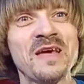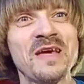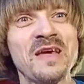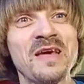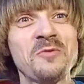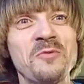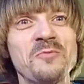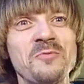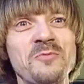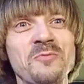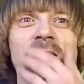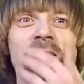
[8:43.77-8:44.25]

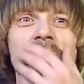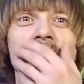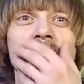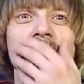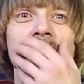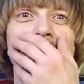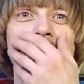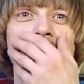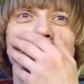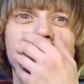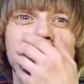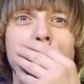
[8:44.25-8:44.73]
But
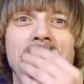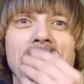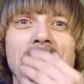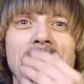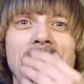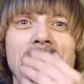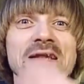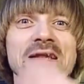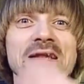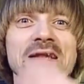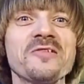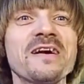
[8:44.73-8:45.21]
my dad
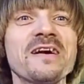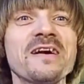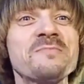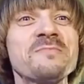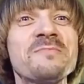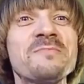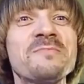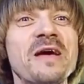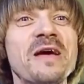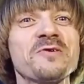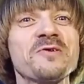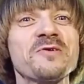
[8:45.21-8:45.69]
only got
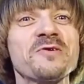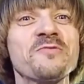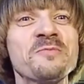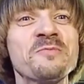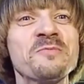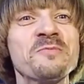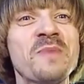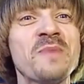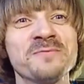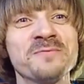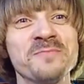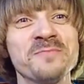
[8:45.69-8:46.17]
angry if we
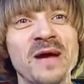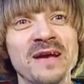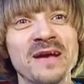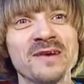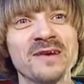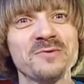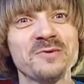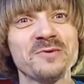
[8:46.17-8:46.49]
made him angry.